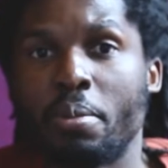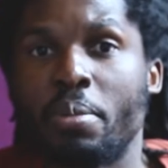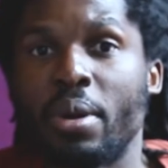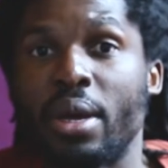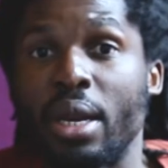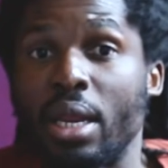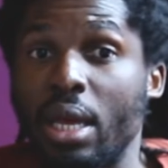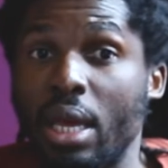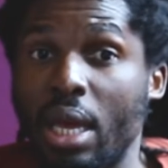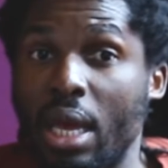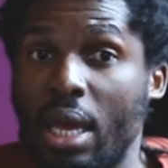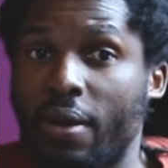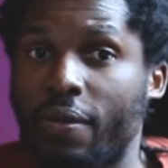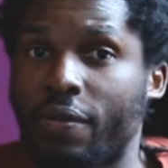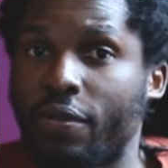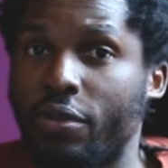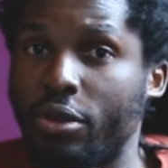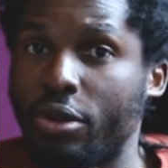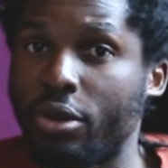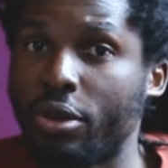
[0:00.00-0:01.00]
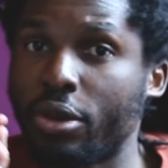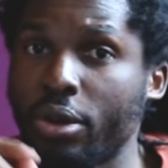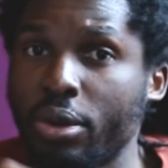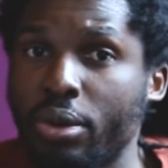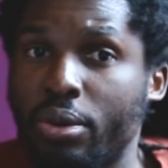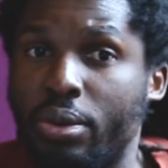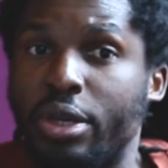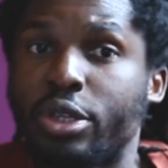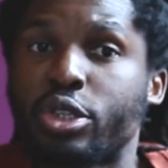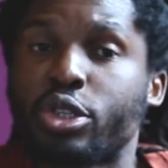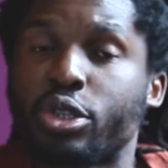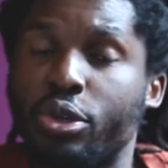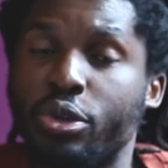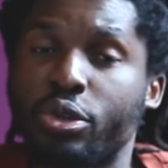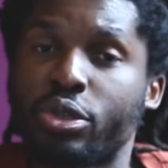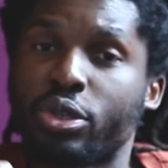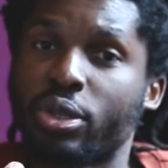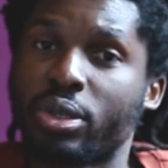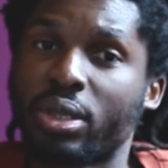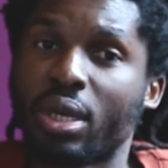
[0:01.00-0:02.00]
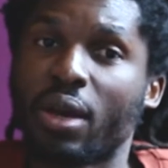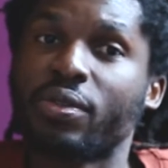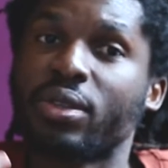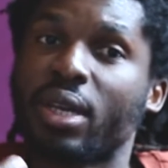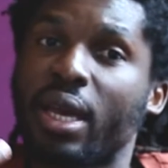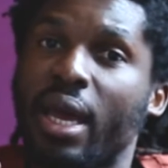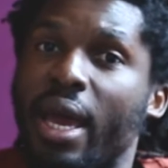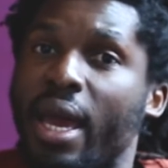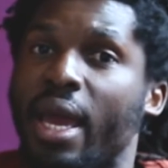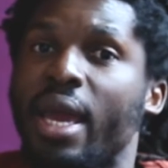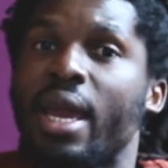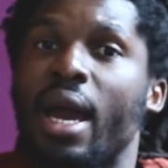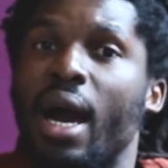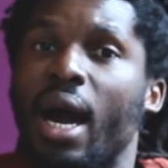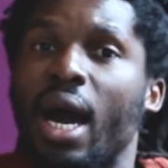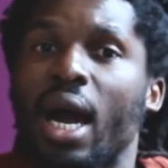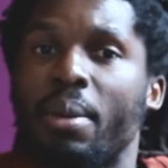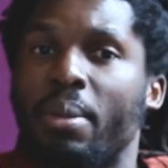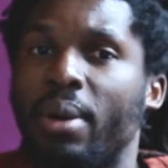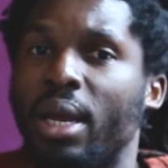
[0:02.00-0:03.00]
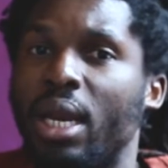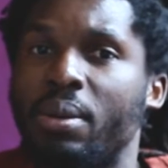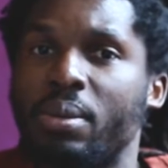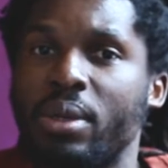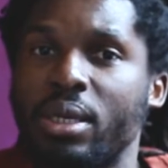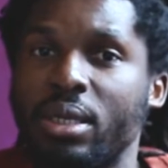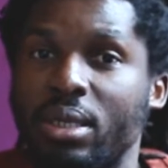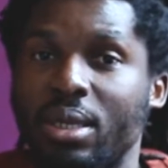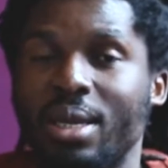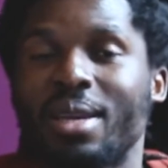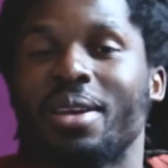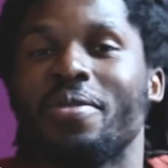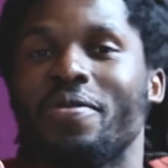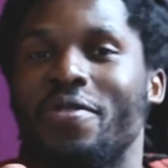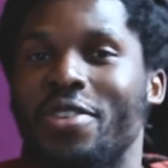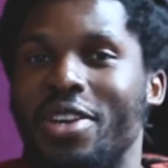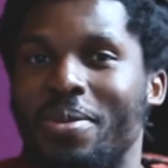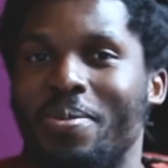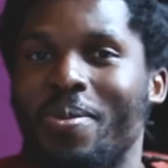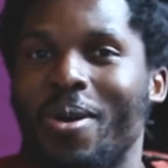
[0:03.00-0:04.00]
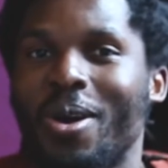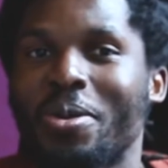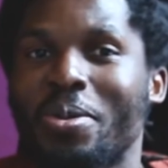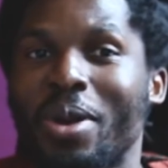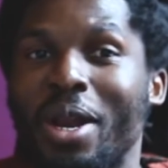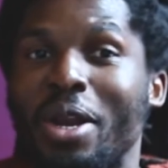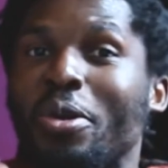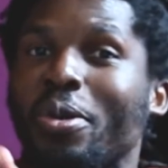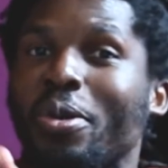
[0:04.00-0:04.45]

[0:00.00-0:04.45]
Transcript: but if you introduce yourself, say, hey, hi, my name is Vinny Moore, and I